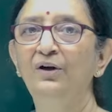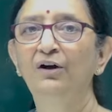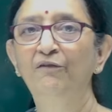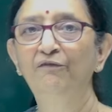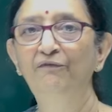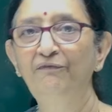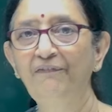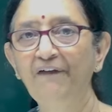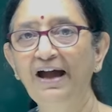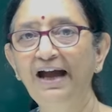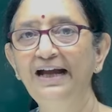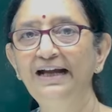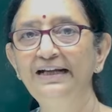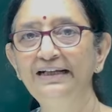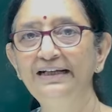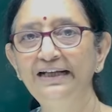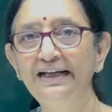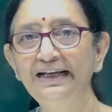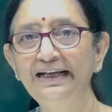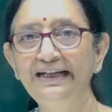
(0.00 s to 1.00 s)

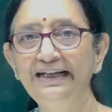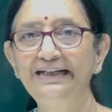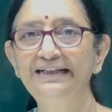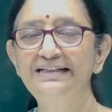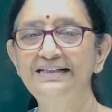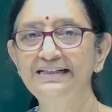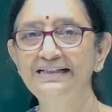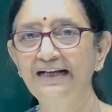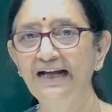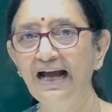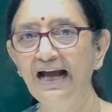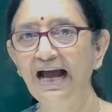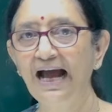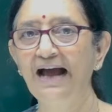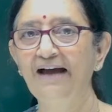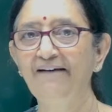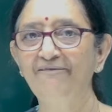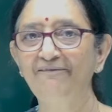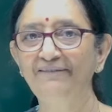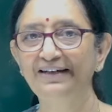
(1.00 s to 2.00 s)
Find its
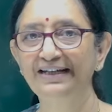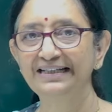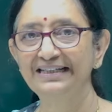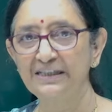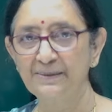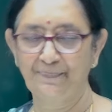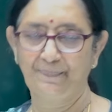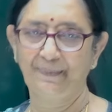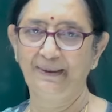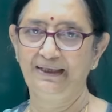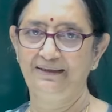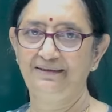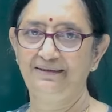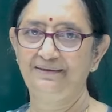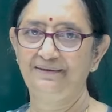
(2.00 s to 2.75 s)
average speed.